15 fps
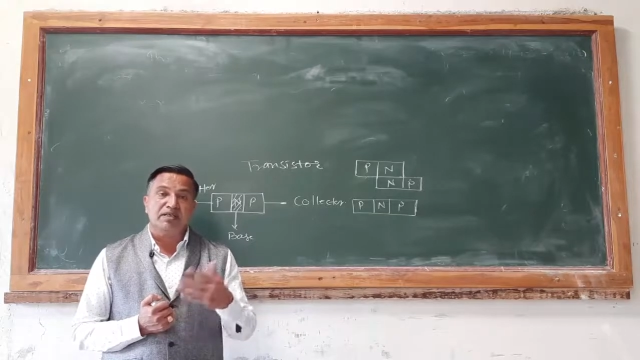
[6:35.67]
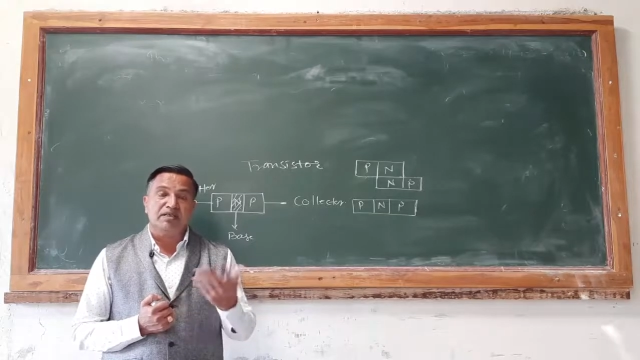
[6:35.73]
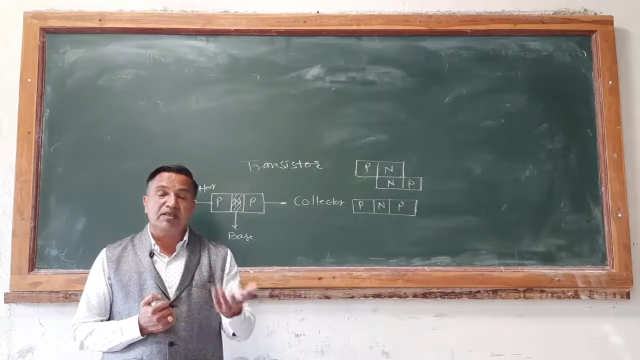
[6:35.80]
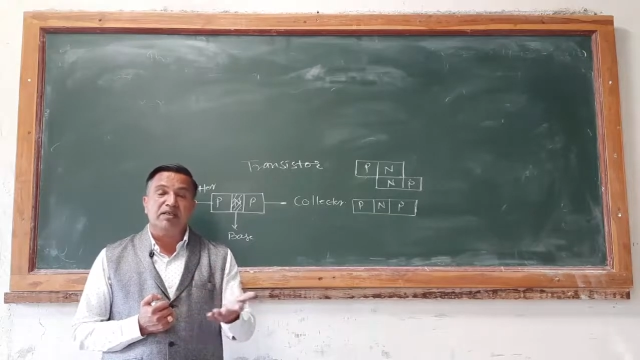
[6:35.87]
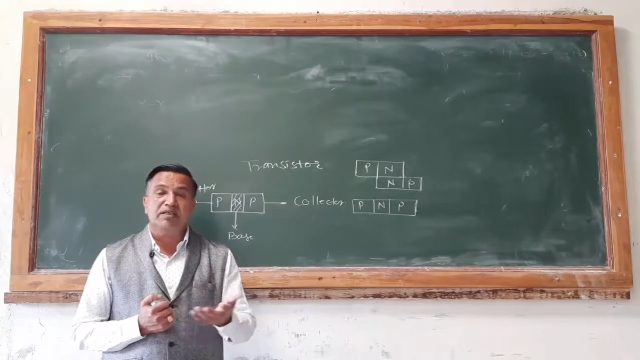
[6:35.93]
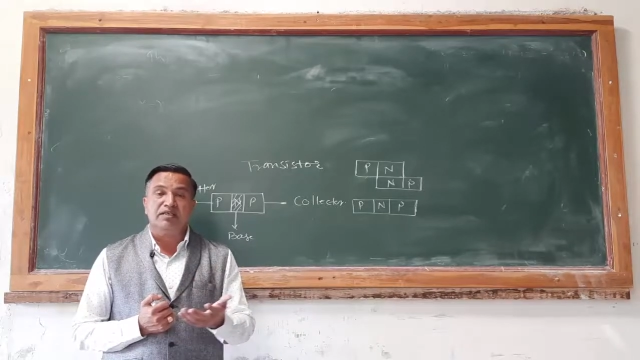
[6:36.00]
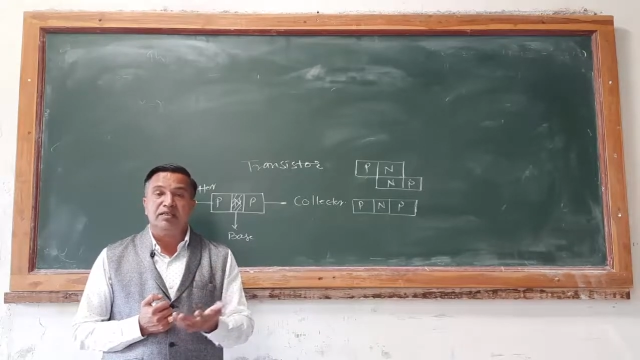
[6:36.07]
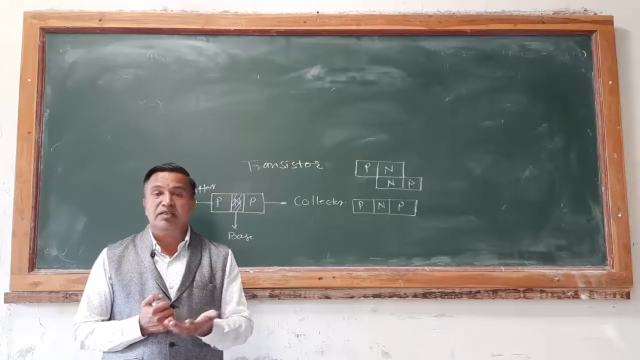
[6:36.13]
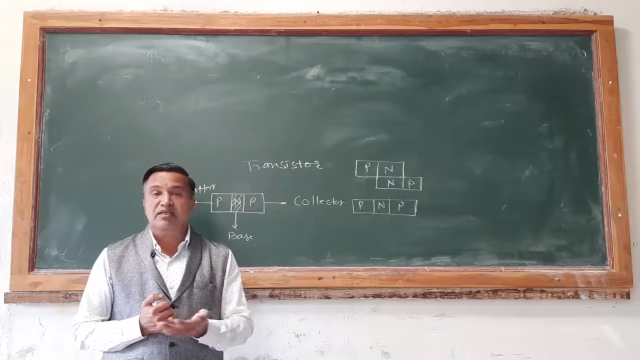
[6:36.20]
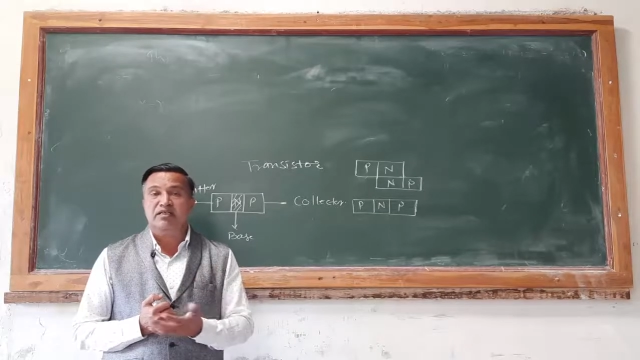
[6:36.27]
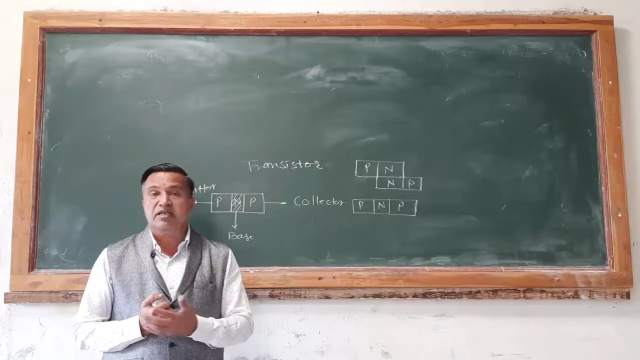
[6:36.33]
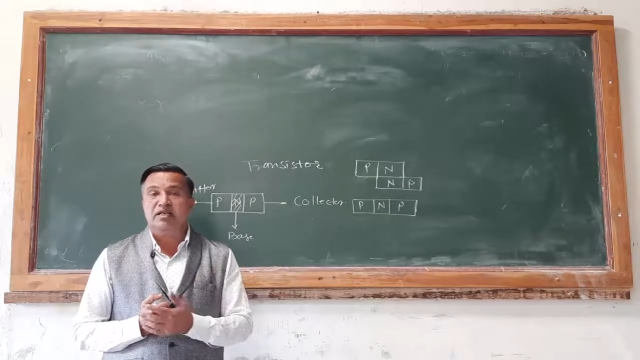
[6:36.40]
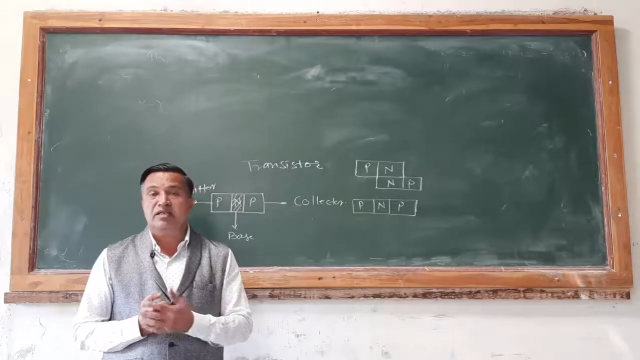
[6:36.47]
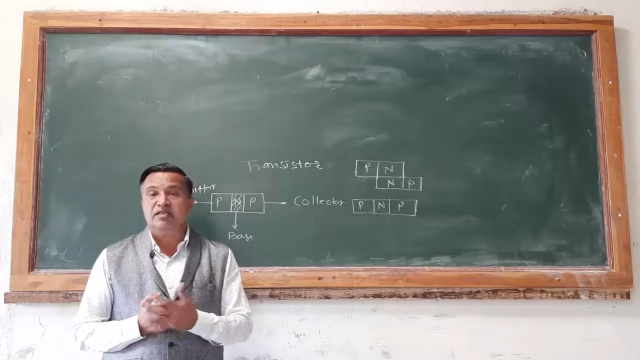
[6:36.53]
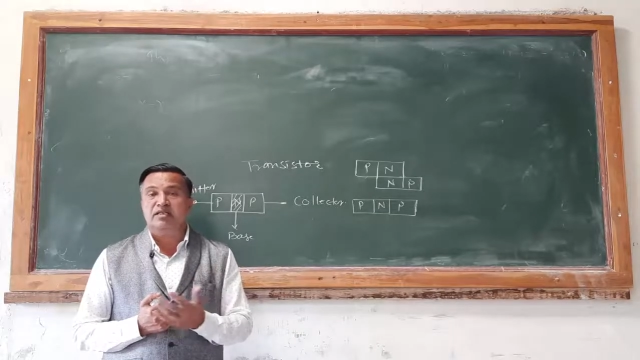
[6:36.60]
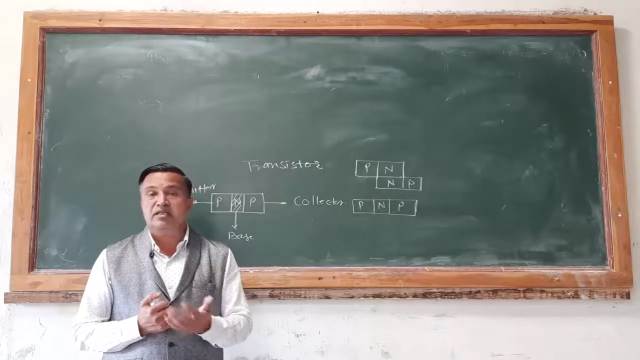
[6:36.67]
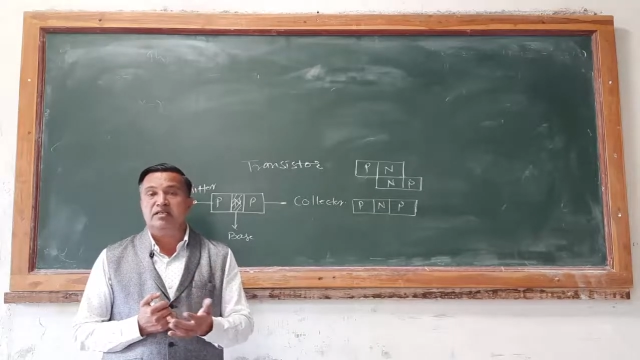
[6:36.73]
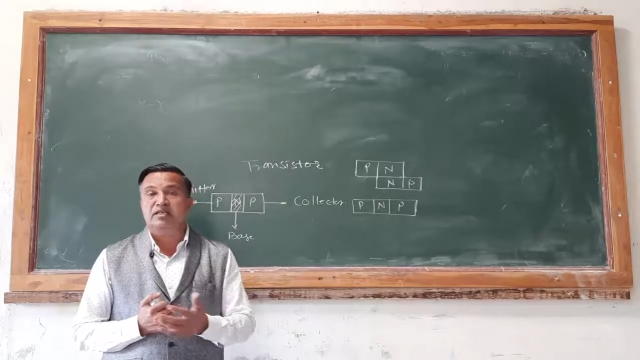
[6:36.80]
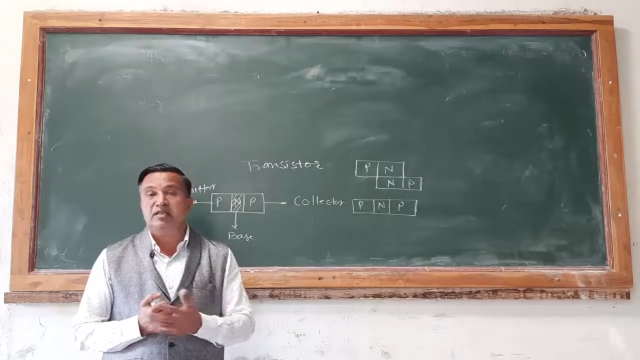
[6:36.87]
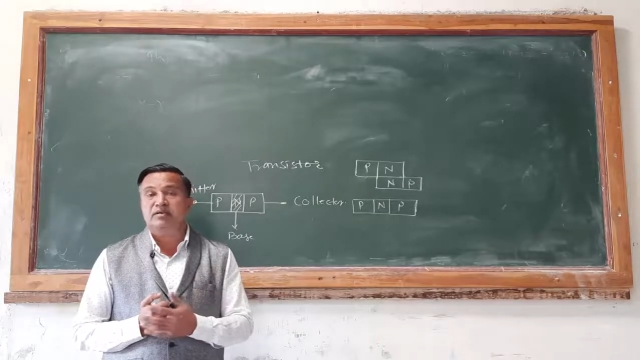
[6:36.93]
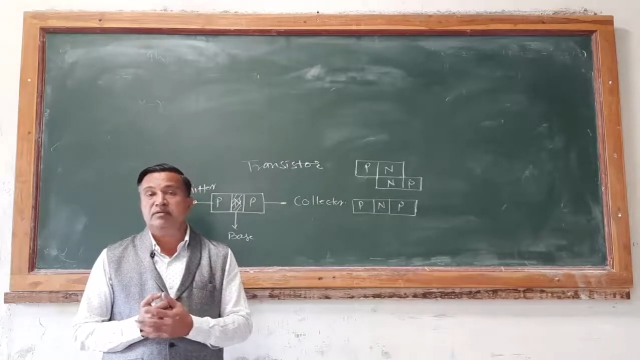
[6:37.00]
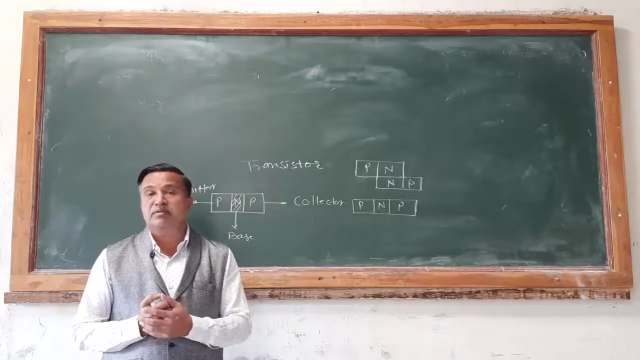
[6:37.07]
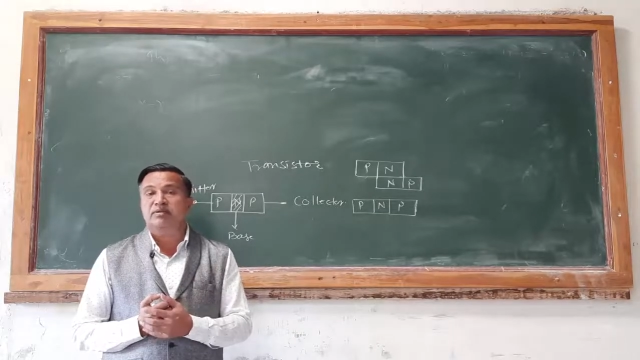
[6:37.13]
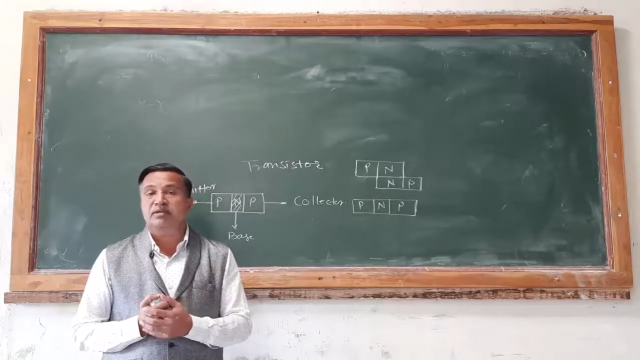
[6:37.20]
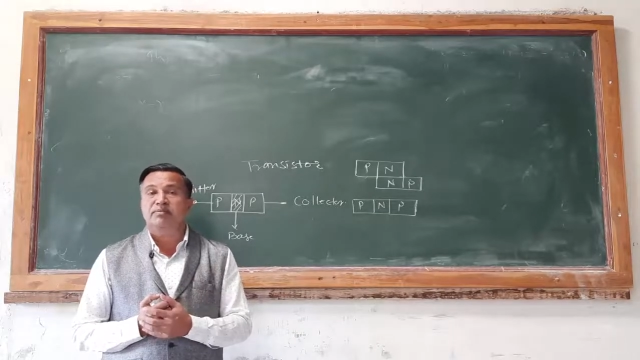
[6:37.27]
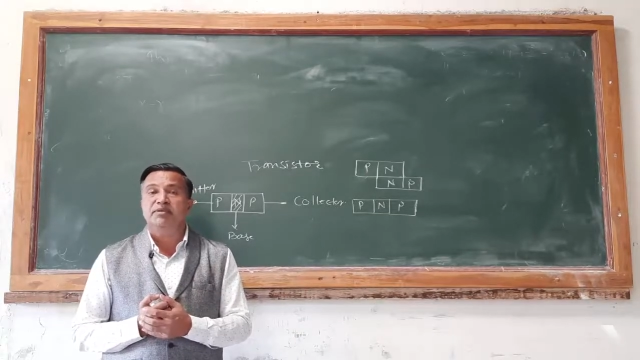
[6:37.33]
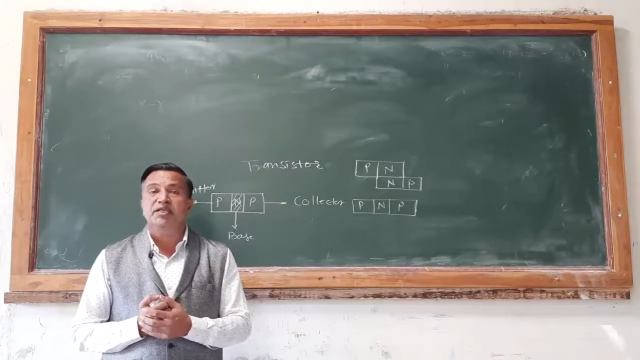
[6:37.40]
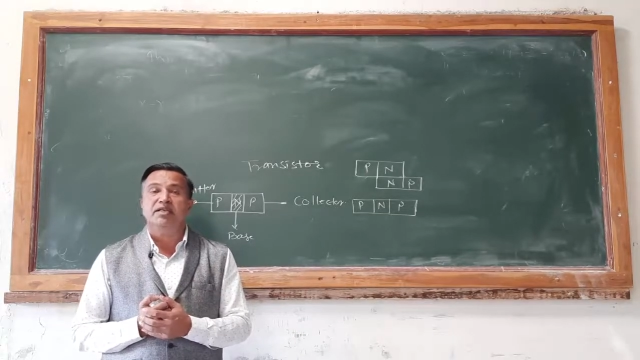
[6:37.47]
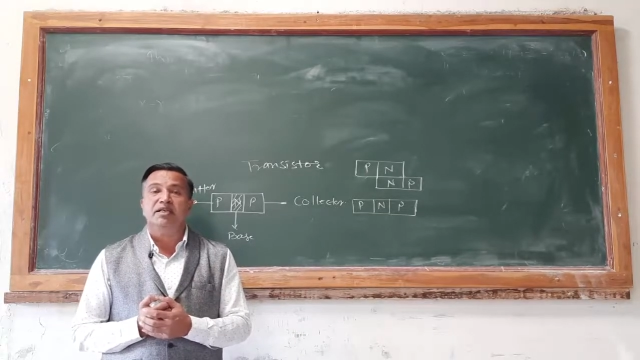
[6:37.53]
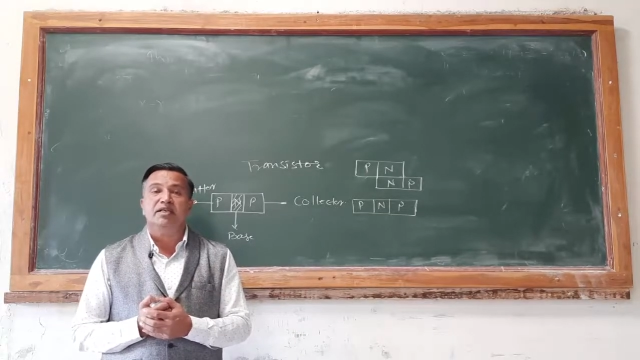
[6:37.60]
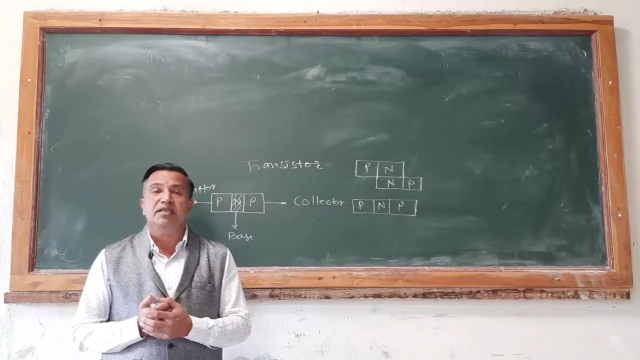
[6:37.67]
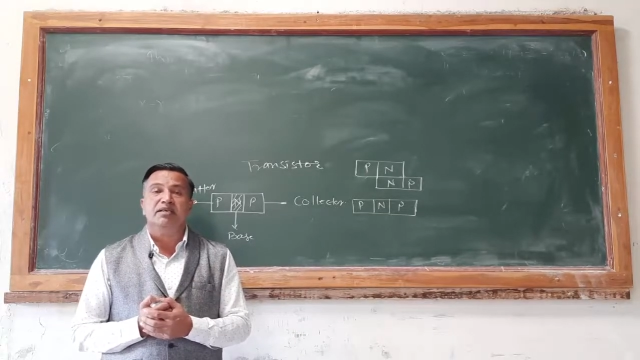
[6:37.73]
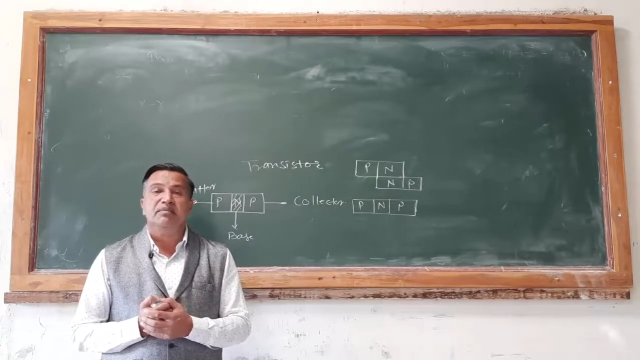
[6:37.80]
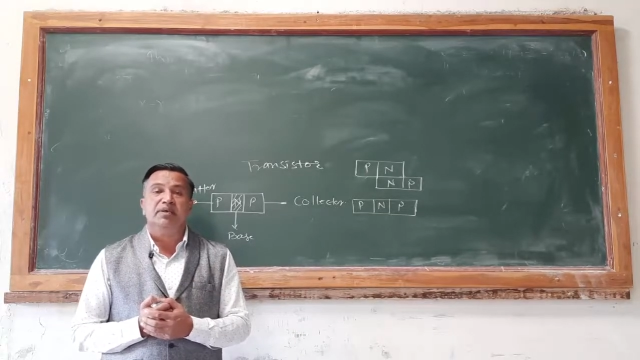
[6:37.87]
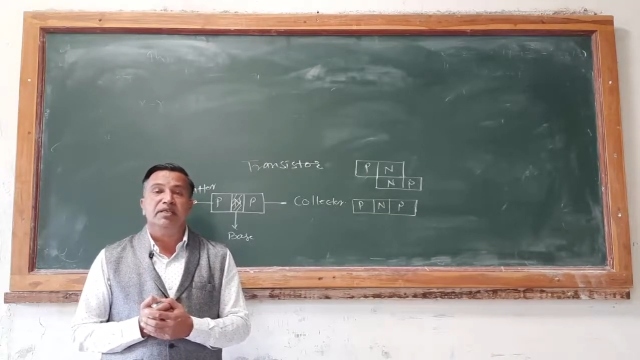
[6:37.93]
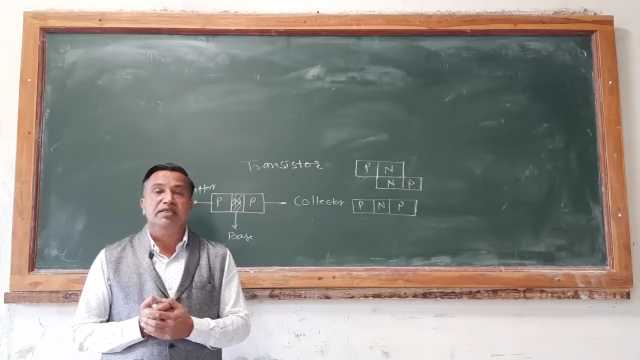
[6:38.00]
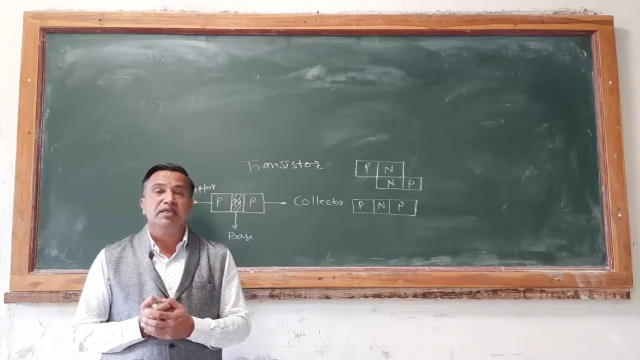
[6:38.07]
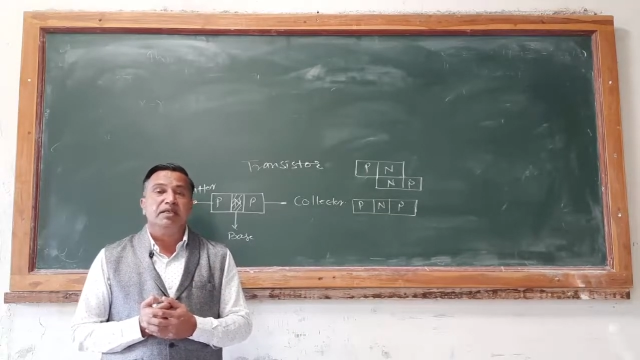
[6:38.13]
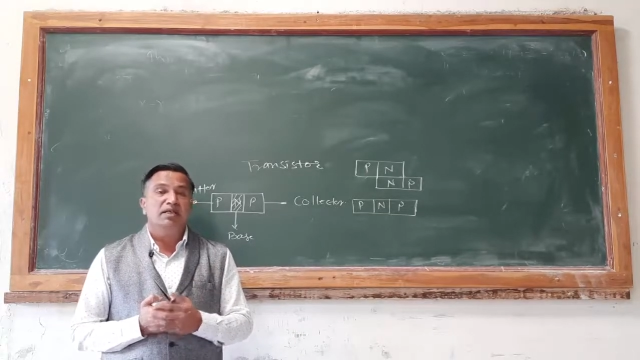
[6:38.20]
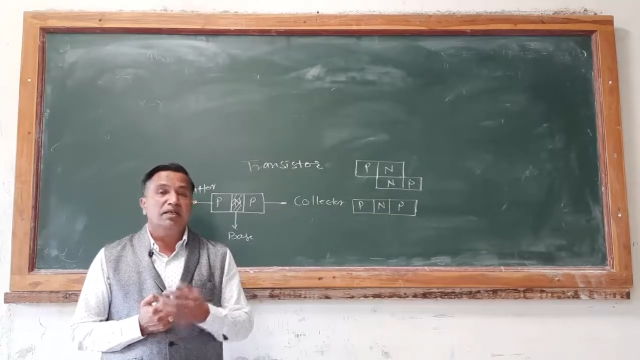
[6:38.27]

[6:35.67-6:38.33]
collector is greater than that of the emitter and the base,